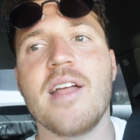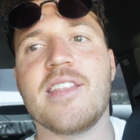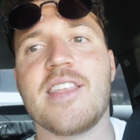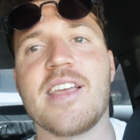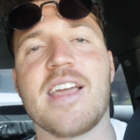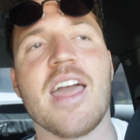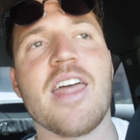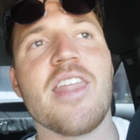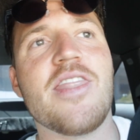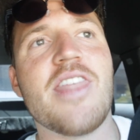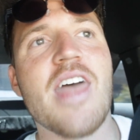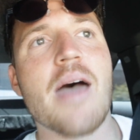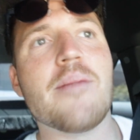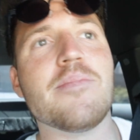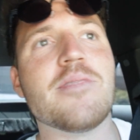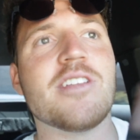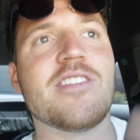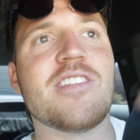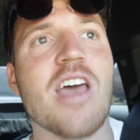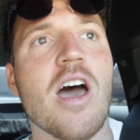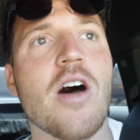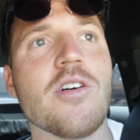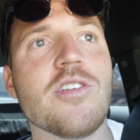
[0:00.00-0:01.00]
to get them
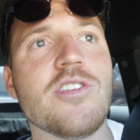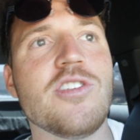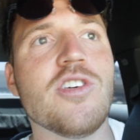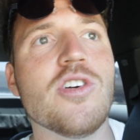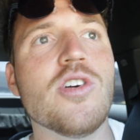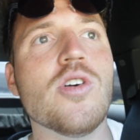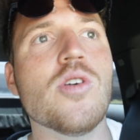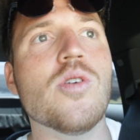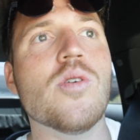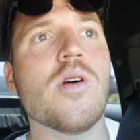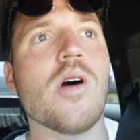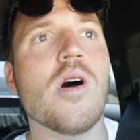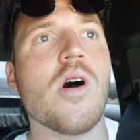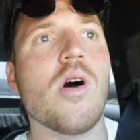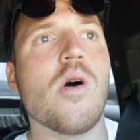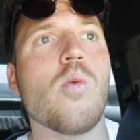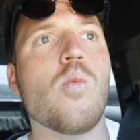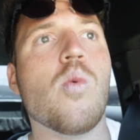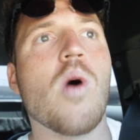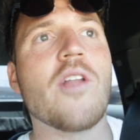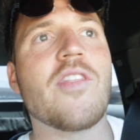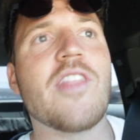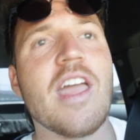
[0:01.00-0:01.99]
to tell you
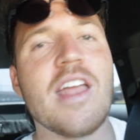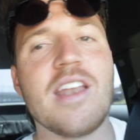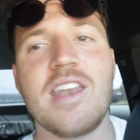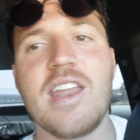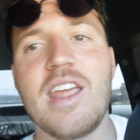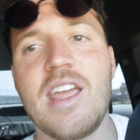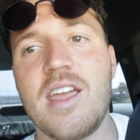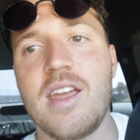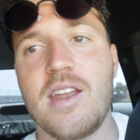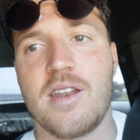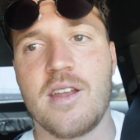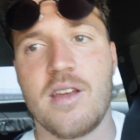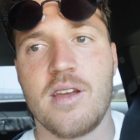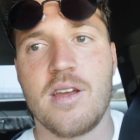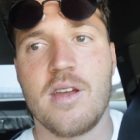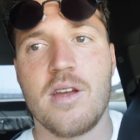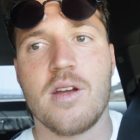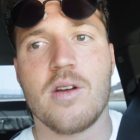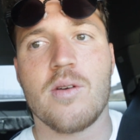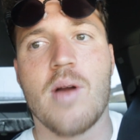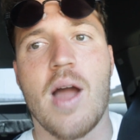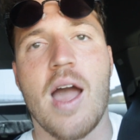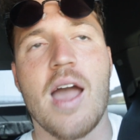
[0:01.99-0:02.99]
what they need,
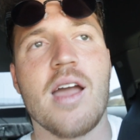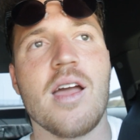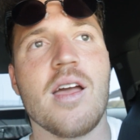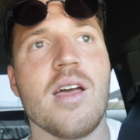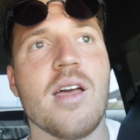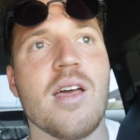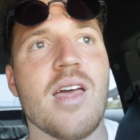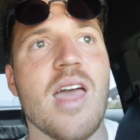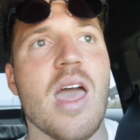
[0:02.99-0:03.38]
right?